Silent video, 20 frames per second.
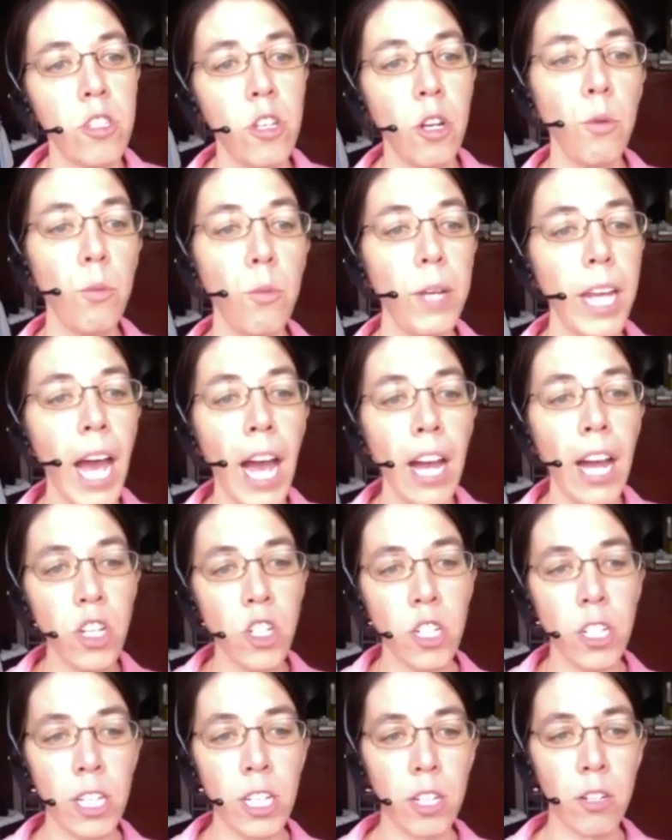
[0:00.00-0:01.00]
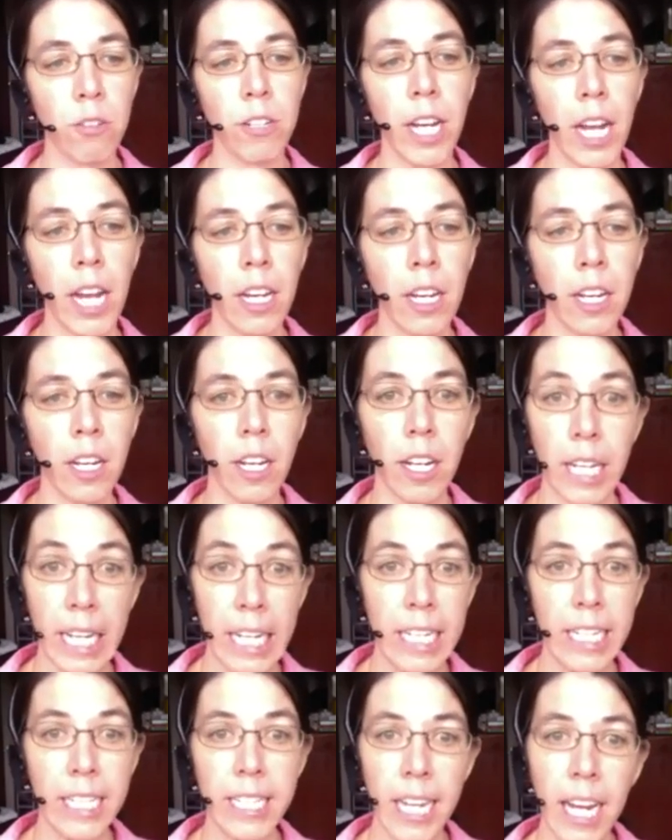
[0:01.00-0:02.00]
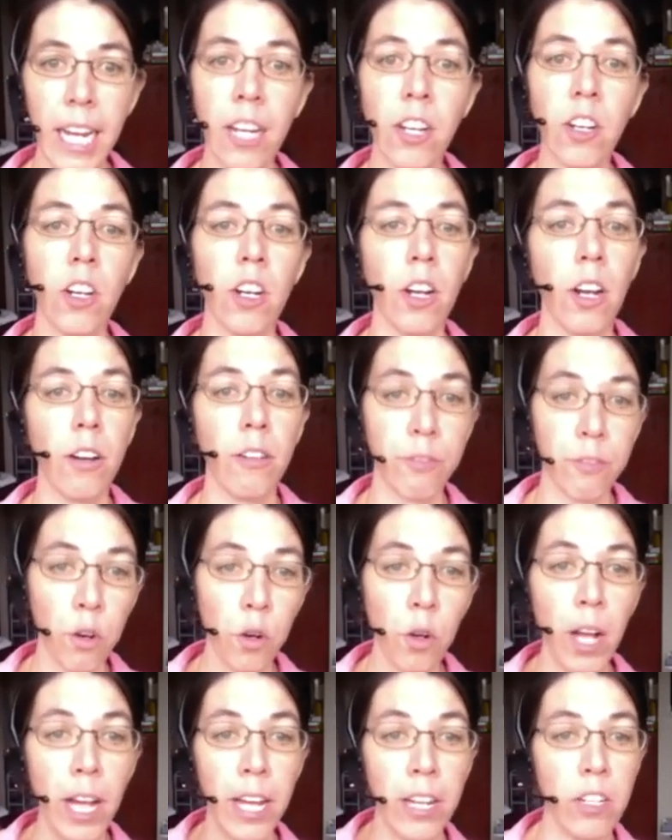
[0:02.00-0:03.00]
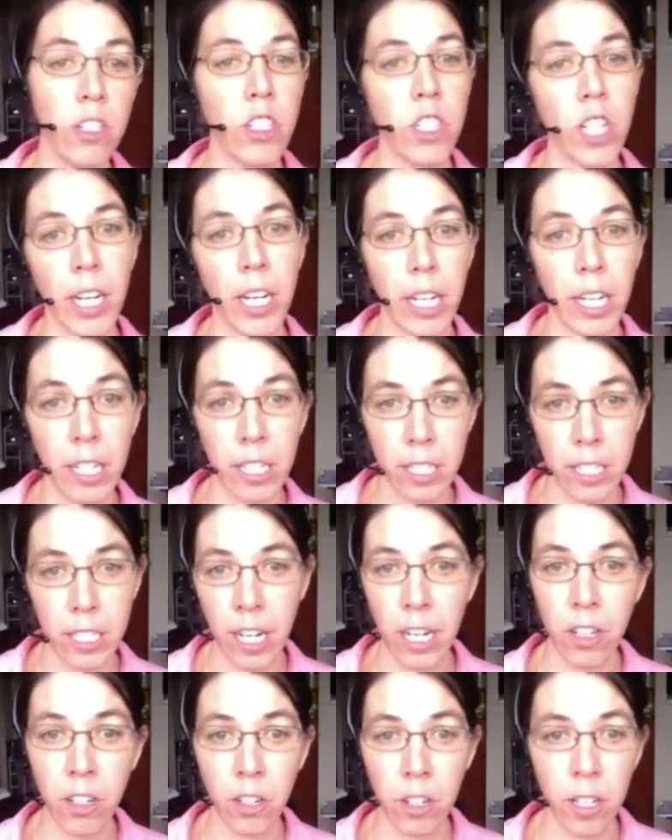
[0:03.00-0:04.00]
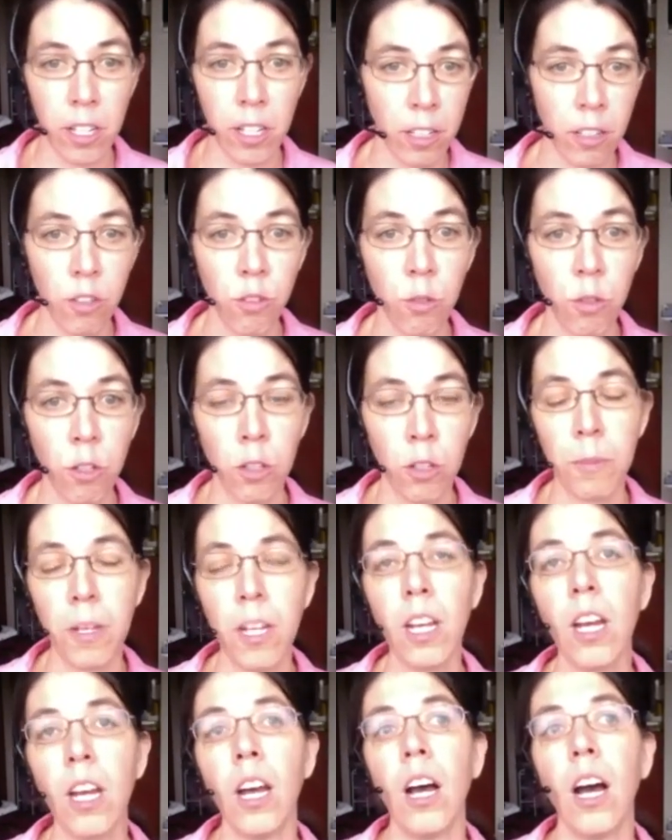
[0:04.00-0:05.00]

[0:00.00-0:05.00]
So we actually created a container, a full energetic container in this room.